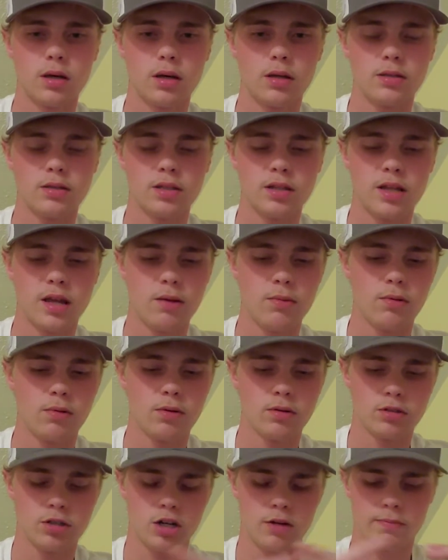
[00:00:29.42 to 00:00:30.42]
today we're
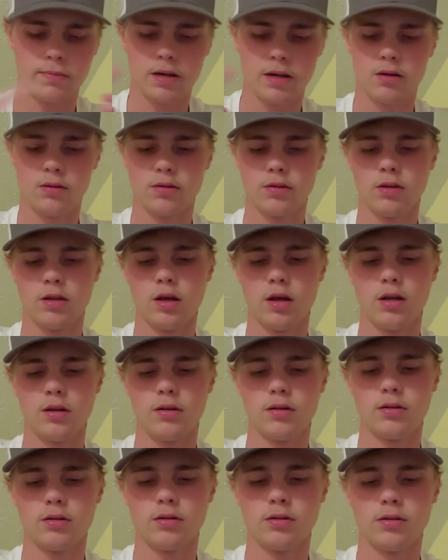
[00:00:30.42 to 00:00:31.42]
going to talk about
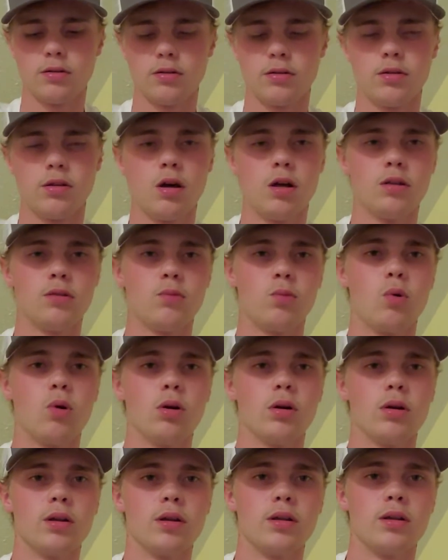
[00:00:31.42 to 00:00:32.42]
not
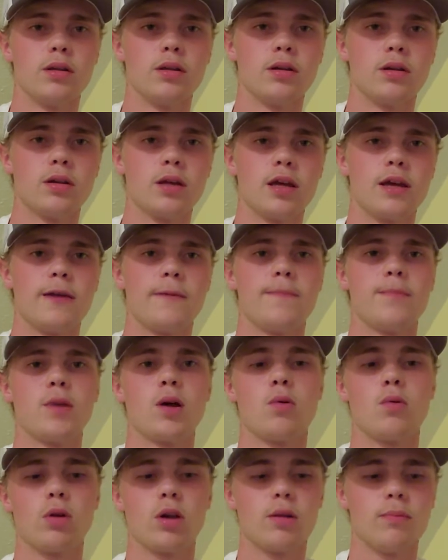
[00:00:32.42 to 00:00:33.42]
worrying, okay?
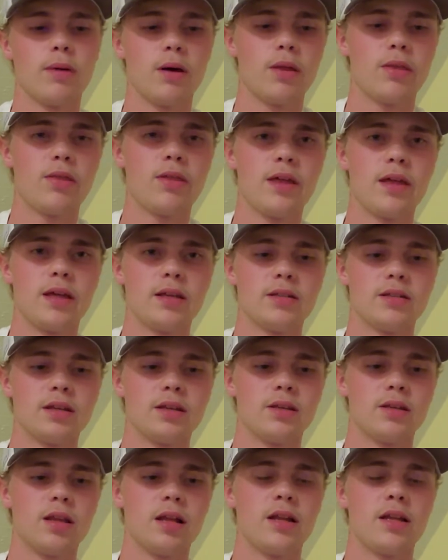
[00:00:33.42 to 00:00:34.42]
Not worrying about things
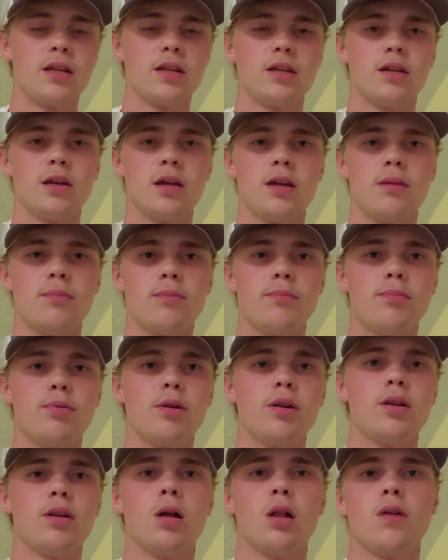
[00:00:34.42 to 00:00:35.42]
and
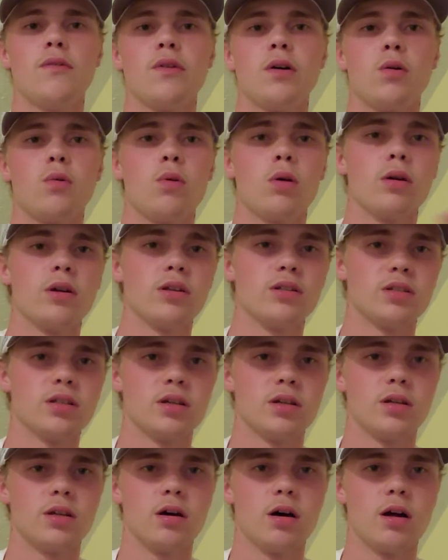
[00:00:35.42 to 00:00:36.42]
putting all of our worries
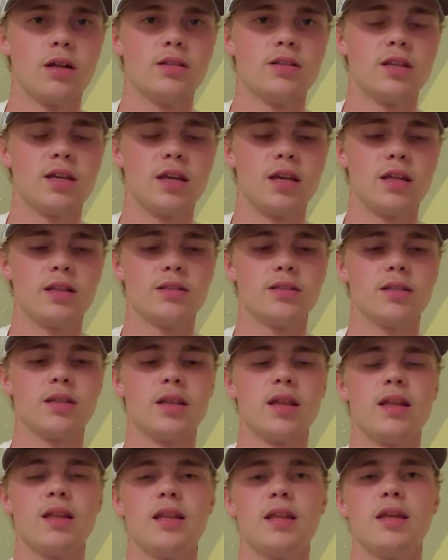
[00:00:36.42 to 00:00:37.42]
into God's hands
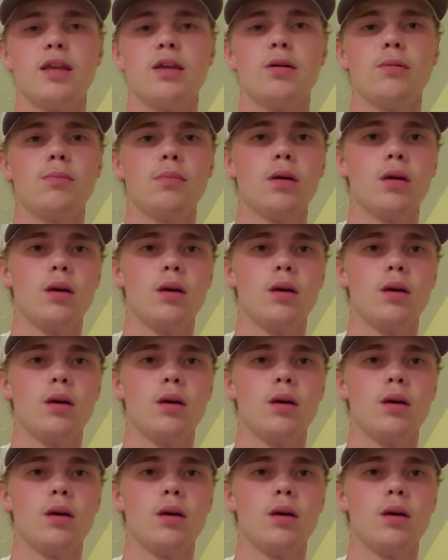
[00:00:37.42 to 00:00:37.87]
and